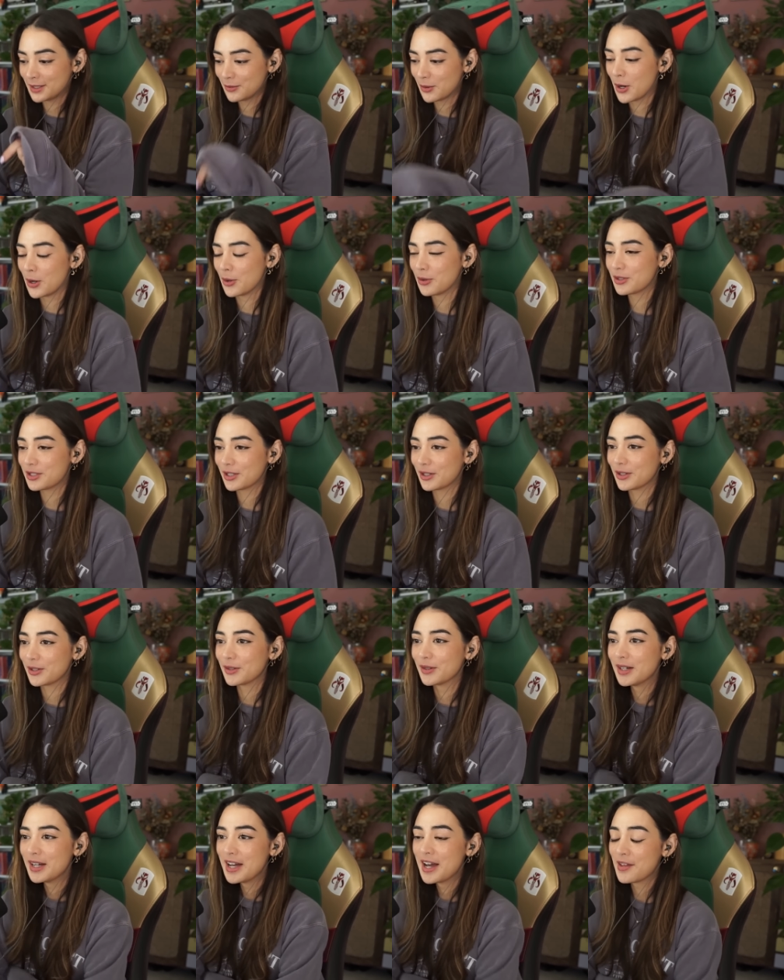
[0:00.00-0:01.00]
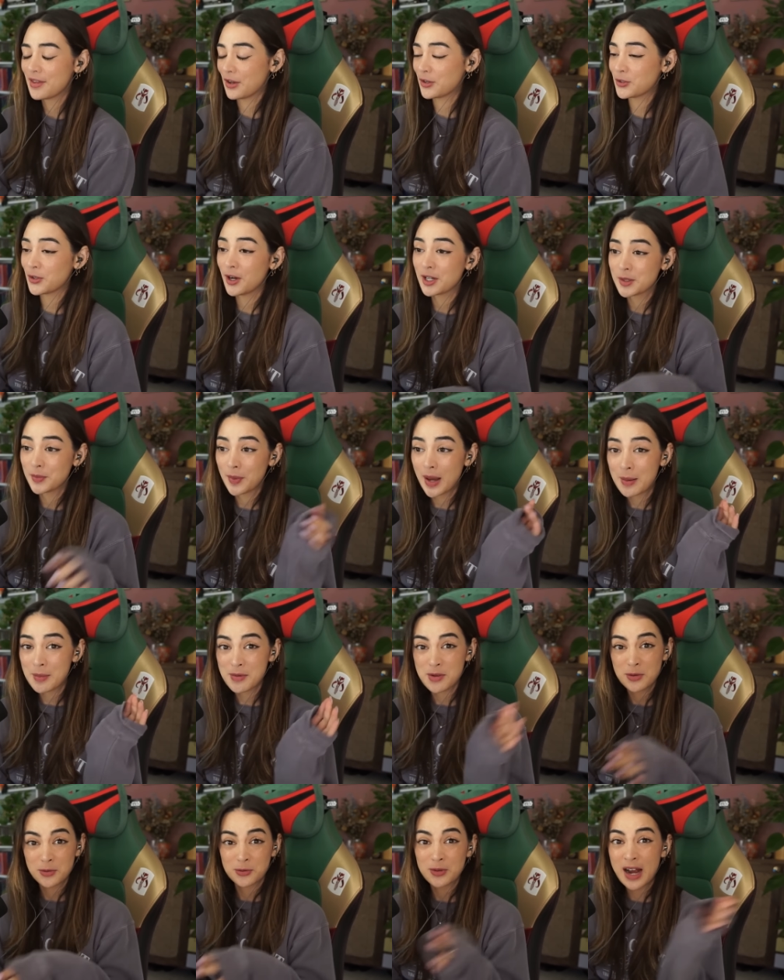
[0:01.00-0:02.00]
will do they tried to pay me
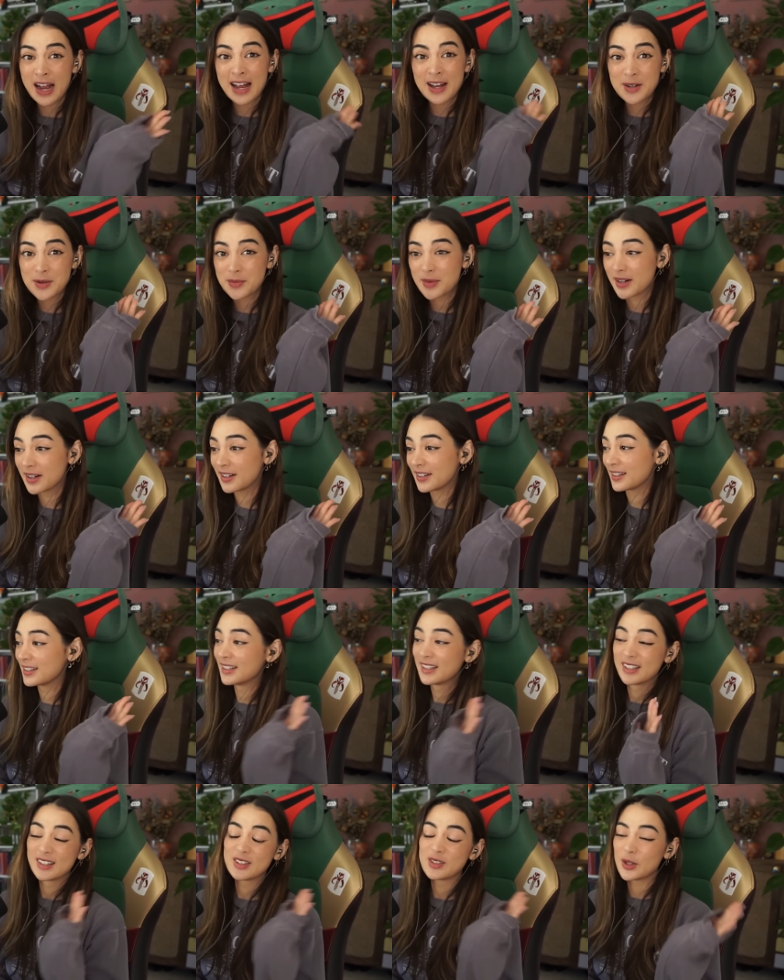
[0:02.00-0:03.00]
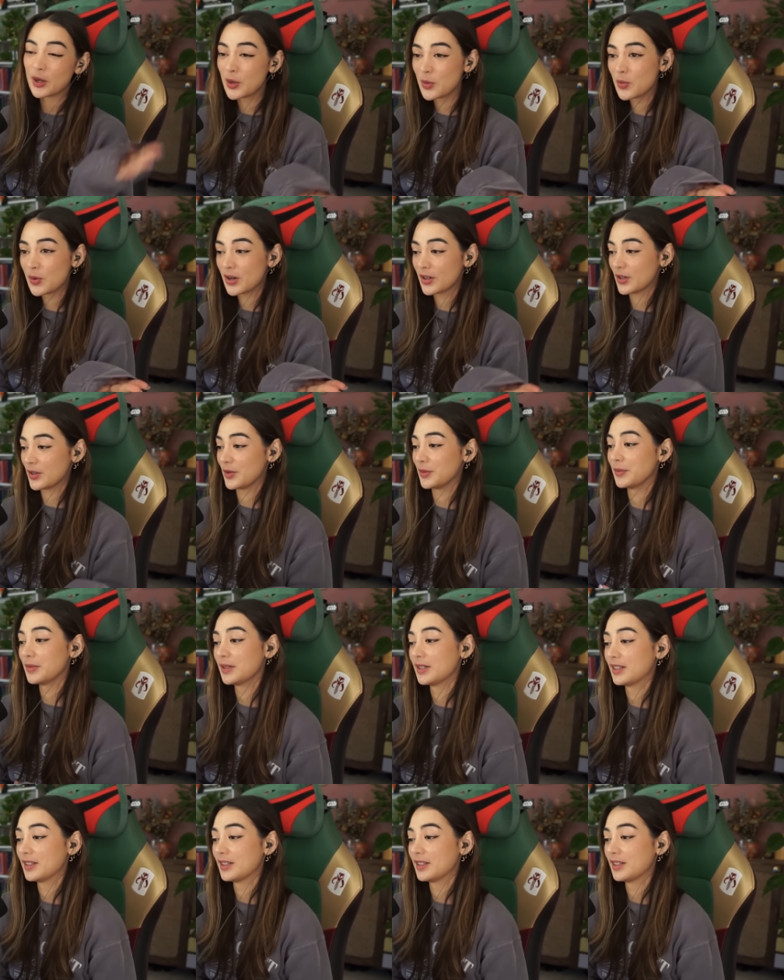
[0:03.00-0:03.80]
this randomer don't want him